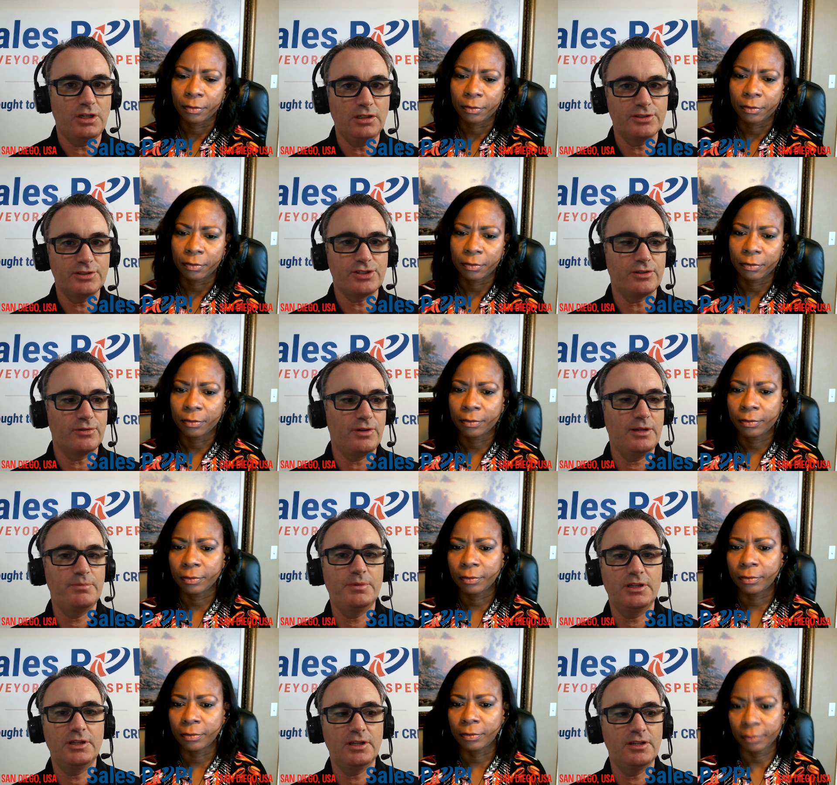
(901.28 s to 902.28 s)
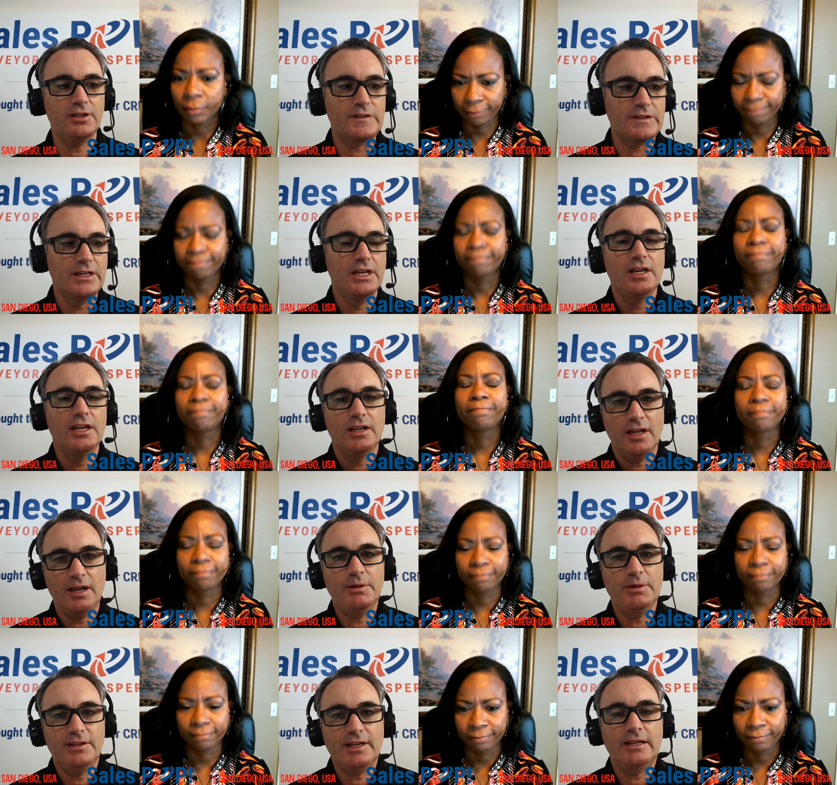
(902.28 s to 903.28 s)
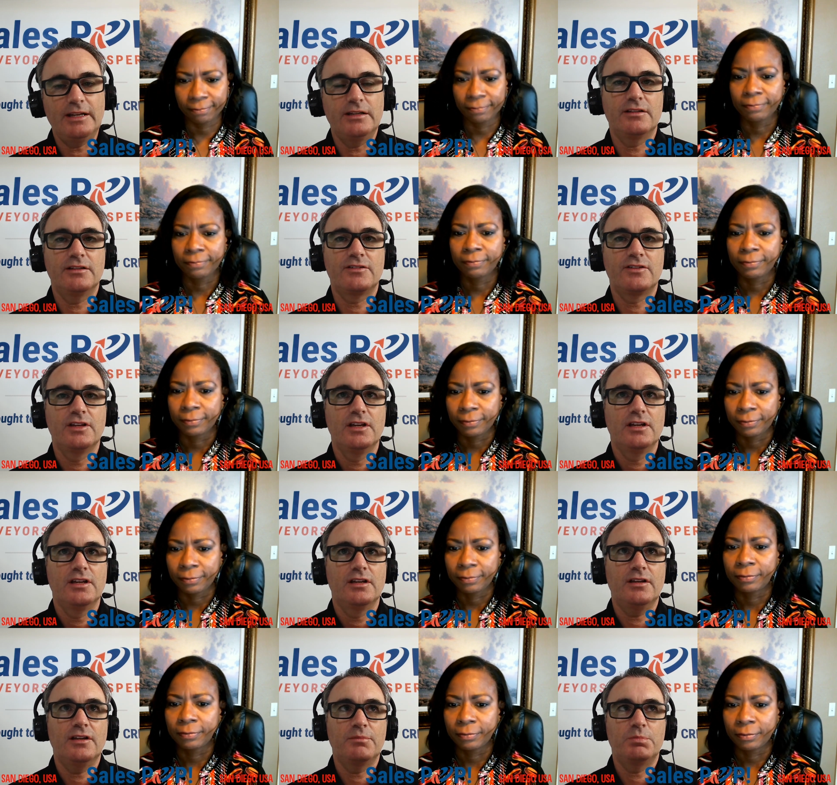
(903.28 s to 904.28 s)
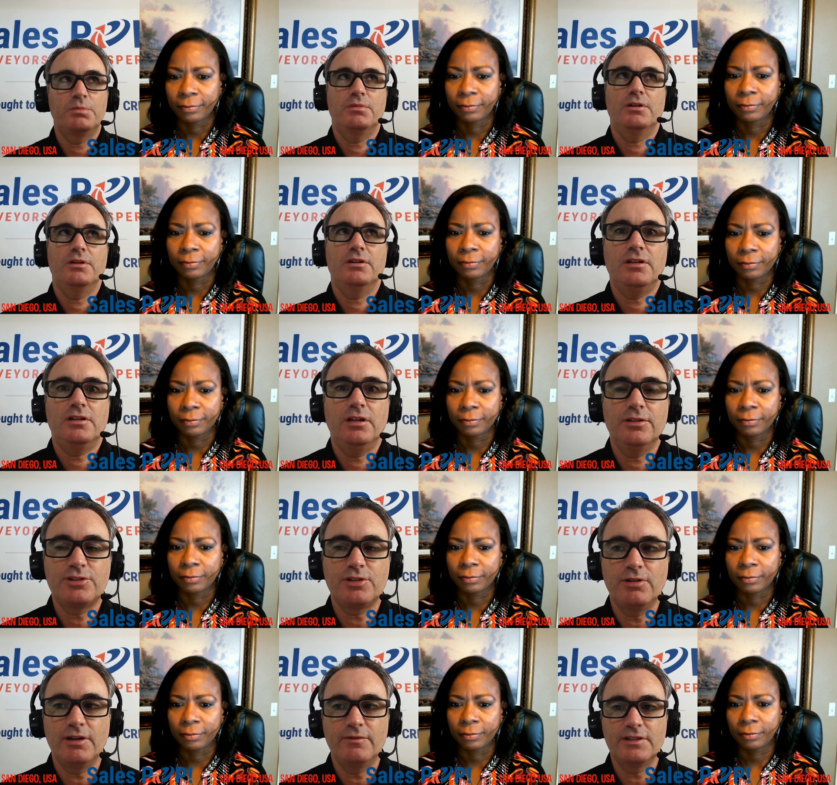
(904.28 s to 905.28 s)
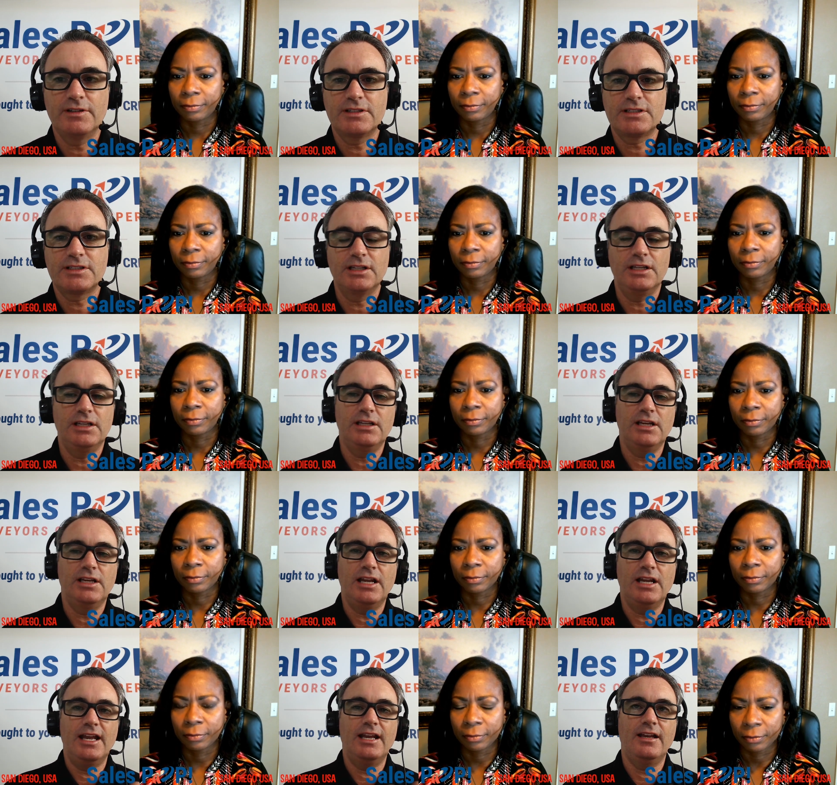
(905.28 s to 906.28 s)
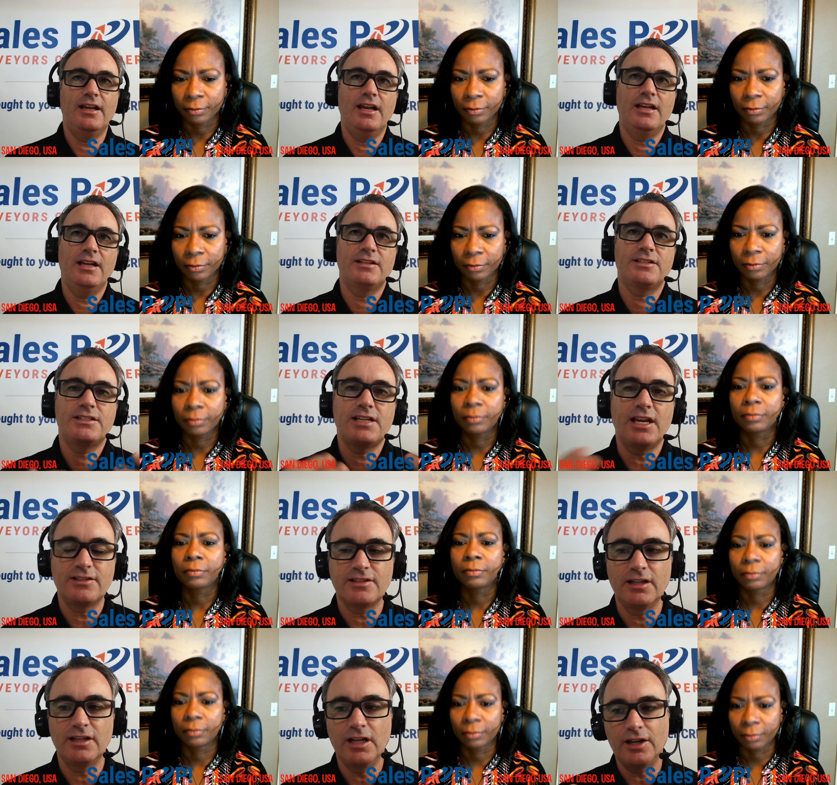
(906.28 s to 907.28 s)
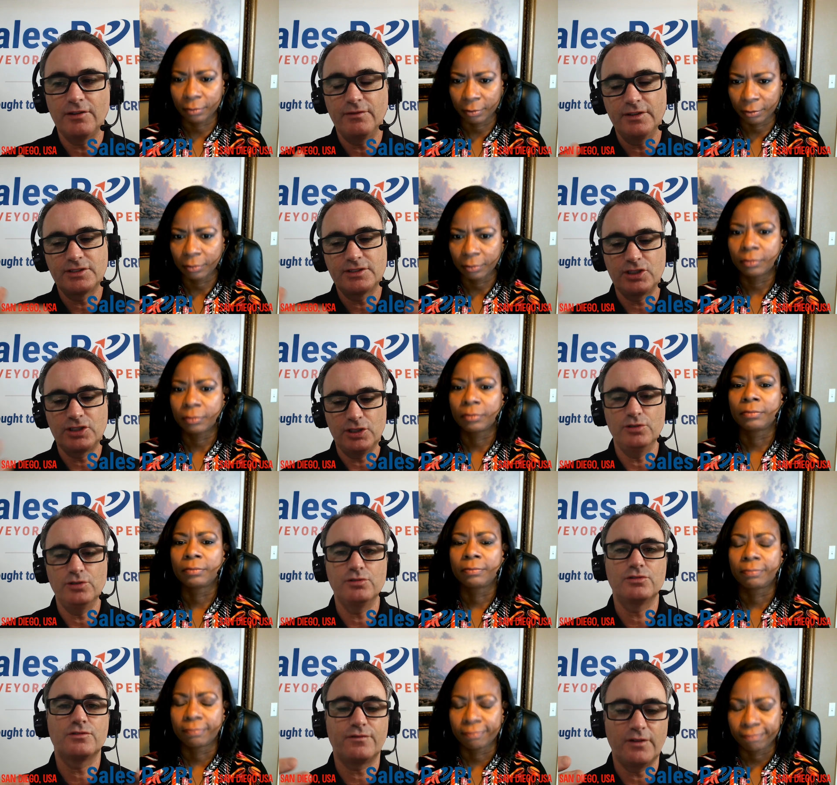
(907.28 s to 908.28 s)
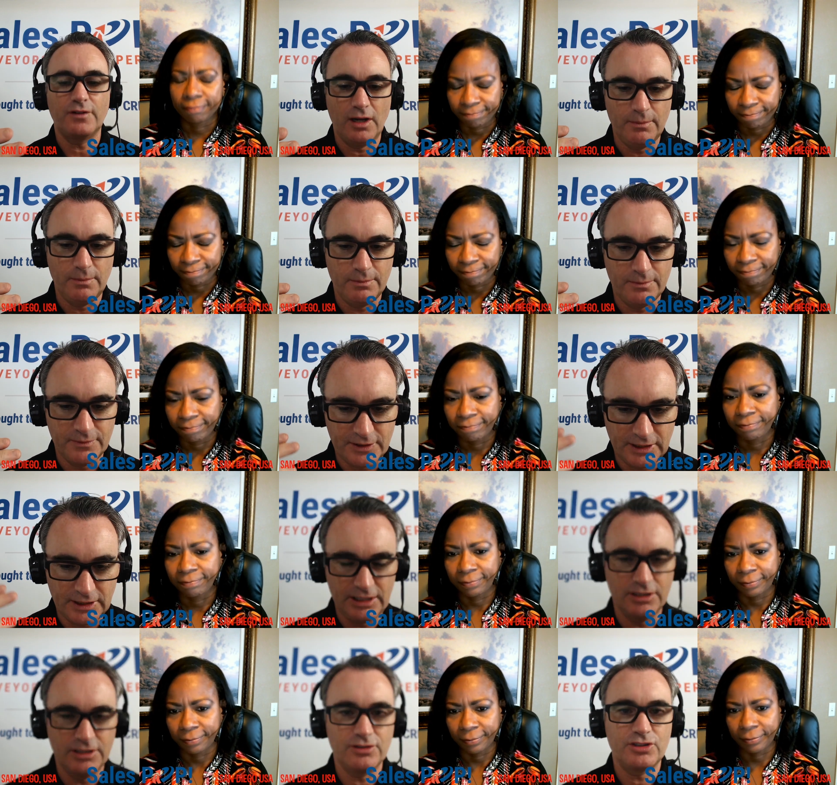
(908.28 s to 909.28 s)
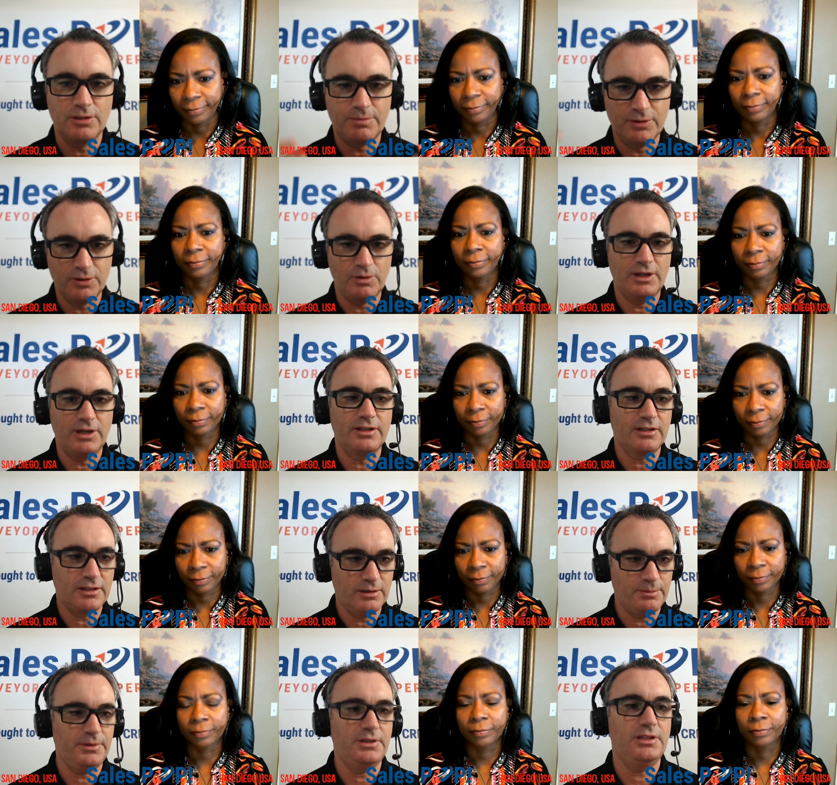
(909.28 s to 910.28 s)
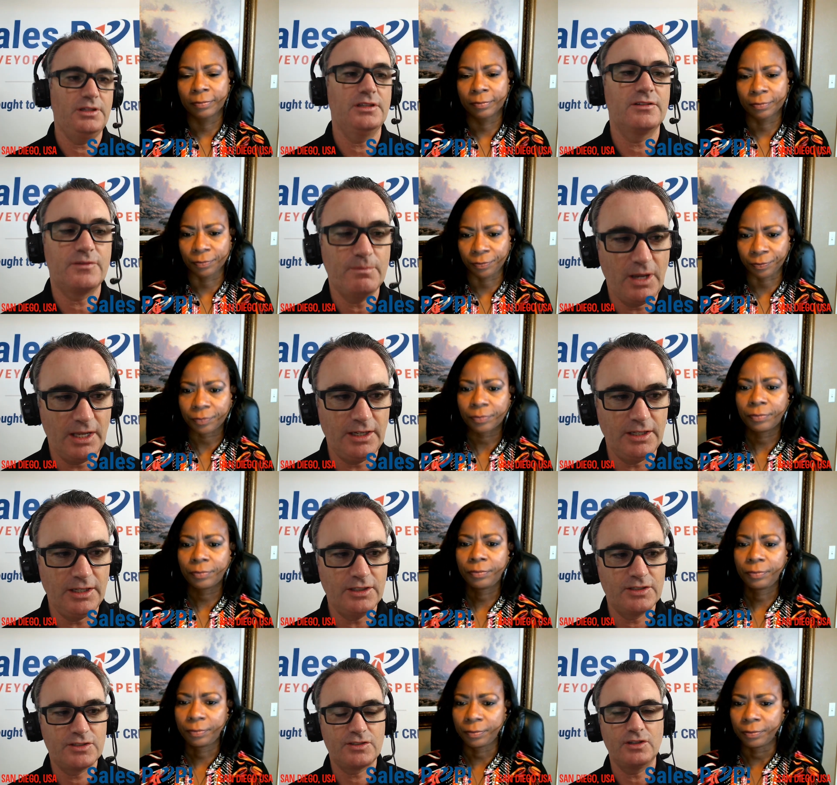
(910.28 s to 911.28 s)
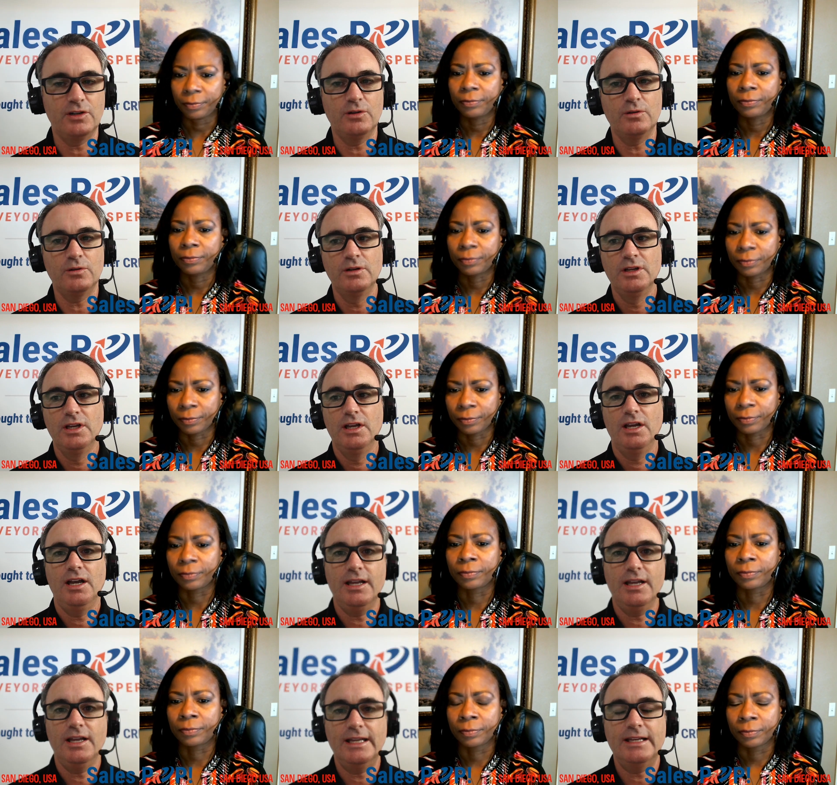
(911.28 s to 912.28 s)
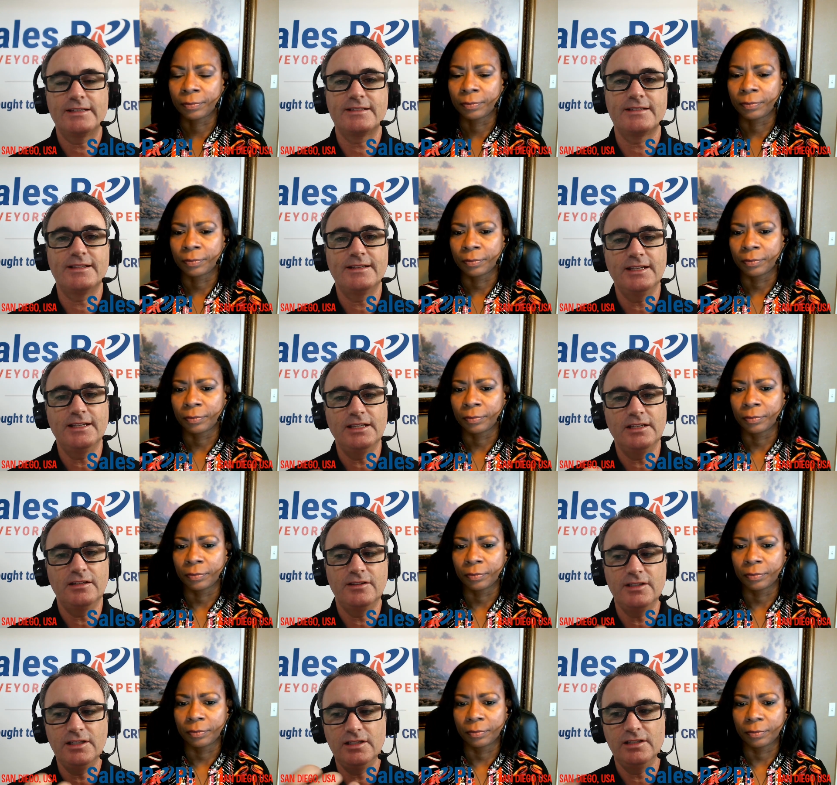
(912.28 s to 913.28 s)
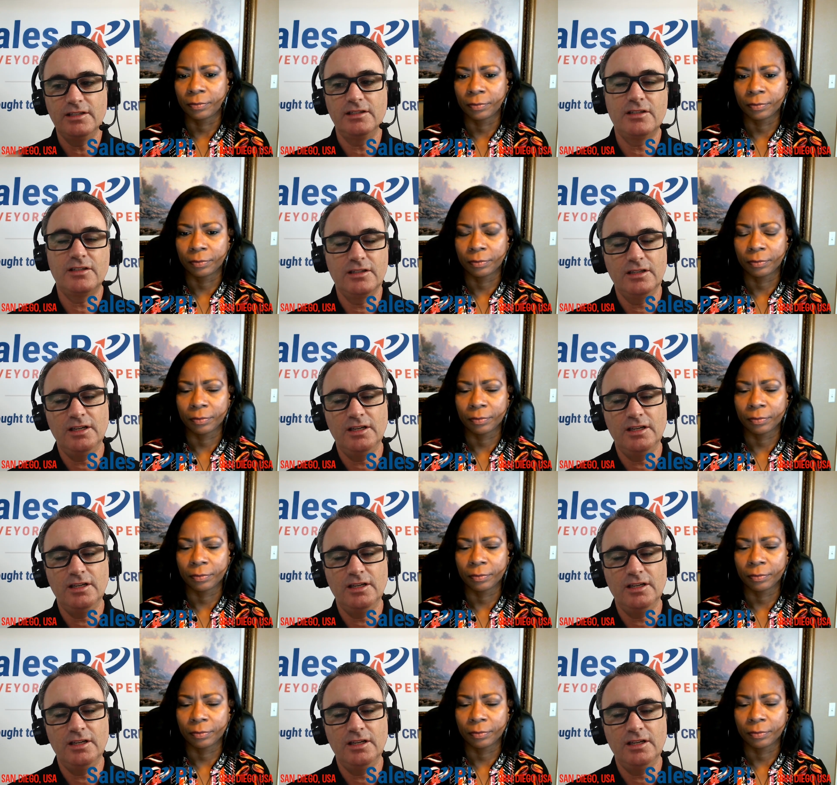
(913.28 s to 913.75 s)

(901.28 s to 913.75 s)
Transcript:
Speaker 1: culture, right? Because I mean that is culture obviously takes a lot of its cues from the leadership and the way the company is managed. So I guess the